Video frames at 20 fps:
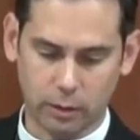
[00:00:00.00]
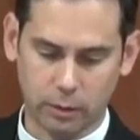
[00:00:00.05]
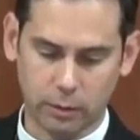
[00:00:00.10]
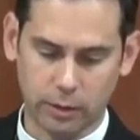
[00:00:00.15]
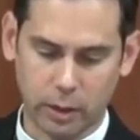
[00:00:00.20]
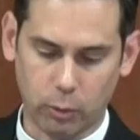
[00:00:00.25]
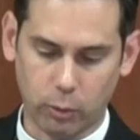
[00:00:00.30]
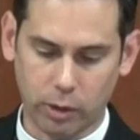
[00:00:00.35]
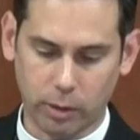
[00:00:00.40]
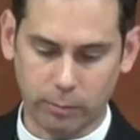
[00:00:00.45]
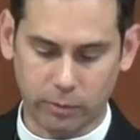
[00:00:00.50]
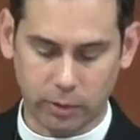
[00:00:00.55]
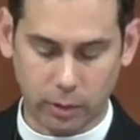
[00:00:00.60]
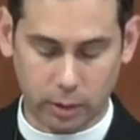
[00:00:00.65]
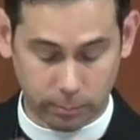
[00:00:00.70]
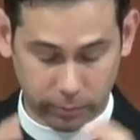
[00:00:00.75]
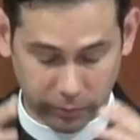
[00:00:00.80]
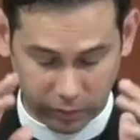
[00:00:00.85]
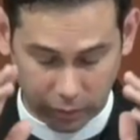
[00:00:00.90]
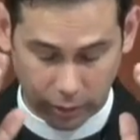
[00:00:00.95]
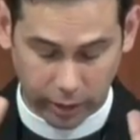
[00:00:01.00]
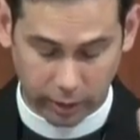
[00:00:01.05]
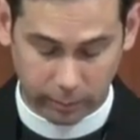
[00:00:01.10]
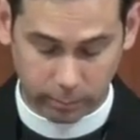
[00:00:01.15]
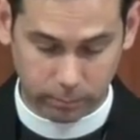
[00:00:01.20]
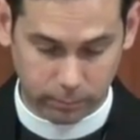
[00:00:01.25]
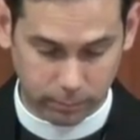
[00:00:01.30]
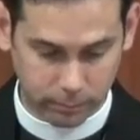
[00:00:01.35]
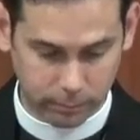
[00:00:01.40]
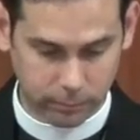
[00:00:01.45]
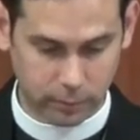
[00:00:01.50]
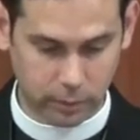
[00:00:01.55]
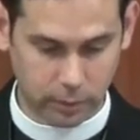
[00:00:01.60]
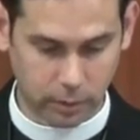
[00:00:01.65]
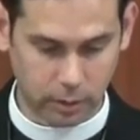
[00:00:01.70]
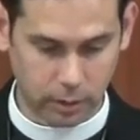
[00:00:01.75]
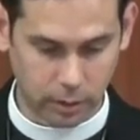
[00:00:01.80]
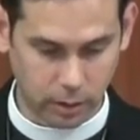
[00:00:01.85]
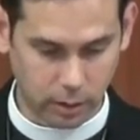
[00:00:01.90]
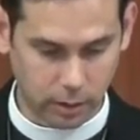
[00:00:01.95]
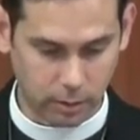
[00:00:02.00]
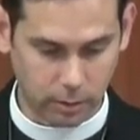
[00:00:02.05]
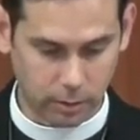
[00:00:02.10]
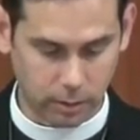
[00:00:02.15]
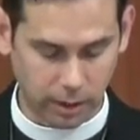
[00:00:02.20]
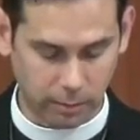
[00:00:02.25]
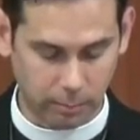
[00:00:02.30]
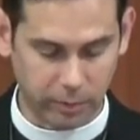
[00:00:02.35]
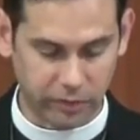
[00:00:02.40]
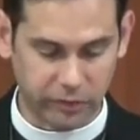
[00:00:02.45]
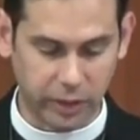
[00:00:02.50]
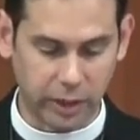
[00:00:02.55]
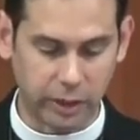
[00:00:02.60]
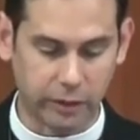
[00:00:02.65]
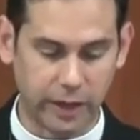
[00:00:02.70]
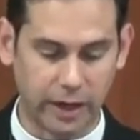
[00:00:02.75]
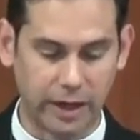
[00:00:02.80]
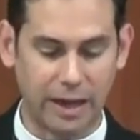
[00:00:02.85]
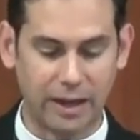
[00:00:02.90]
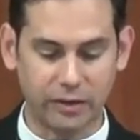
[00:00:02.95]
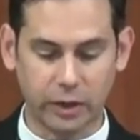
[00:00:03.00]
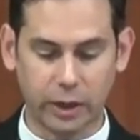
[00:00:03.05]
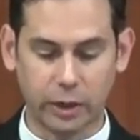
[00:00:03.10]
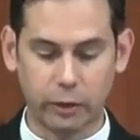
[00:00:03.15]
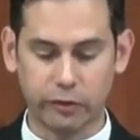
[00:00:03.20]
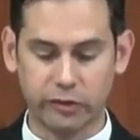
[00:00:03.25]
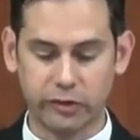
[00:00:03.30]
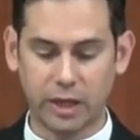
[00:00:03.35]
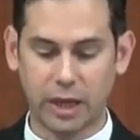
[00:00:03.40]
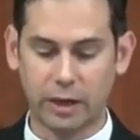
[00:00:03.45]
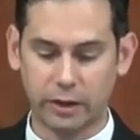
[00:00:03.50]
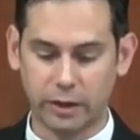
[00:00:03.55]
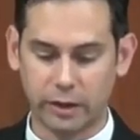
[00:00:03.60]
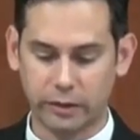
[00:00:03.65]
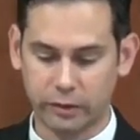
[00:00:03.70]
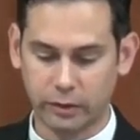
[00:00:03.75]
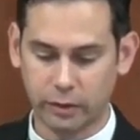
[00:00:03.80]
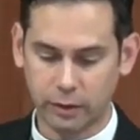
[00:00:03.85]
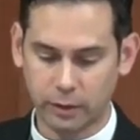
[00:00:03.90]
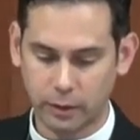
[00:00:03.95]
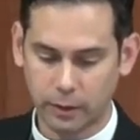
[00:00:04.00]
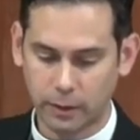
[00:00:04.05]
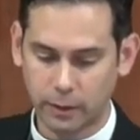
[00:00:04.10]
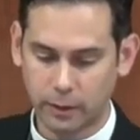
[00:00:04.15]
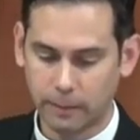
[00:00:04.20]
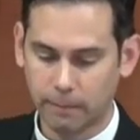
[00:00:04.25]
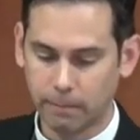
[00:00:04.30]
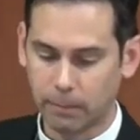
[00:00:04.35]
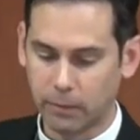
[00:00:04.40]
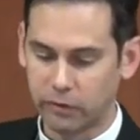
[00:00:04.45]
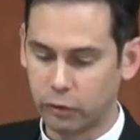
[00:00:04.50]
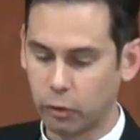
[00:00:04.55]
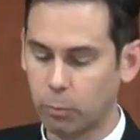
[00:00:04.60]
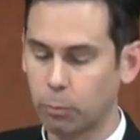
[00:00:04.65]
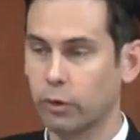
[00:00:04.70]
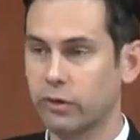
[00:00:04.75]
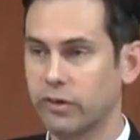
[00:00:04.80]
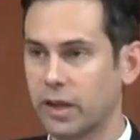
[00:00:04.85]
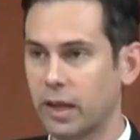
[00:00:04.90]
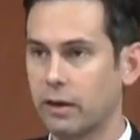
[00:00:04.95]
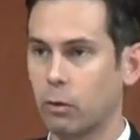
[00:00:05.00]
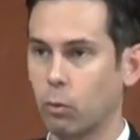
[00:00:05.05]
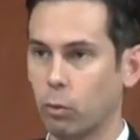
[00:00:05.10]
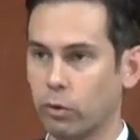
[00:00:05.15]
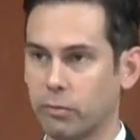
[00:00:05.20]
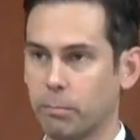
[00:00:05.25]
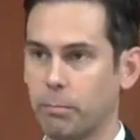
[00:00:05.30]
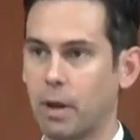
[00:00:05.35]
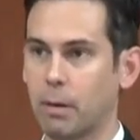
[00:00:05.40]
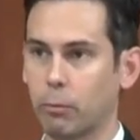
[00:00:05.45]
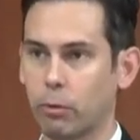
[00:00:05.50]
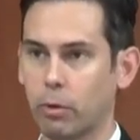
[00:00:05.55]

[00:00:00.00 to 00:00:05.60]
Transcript: Now, what I'm, I'm sorry, I misstated that. As I understand it, the superintendent was a, mem-